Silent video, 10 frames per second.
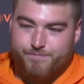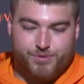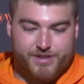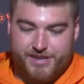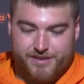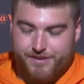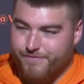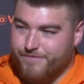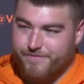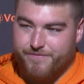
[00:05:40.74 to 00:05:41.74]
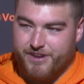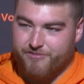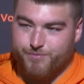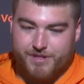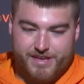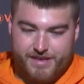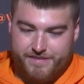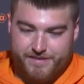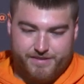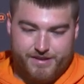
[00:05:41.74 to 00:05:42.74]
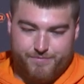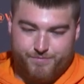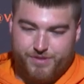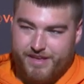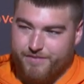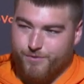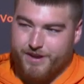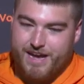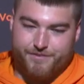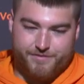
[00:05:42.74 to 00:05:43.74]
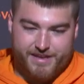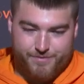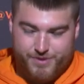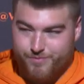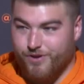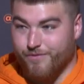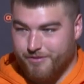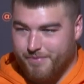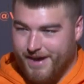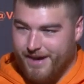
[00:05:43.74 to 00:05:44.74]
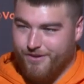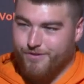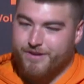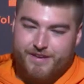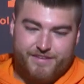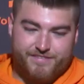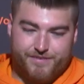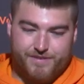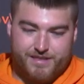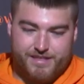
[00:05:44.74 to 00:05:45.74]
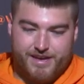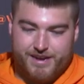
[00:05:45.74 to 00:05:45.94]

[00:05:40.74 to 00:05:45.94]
plenty of finish plays and plays where guys are taking people over the pile, stuff like that.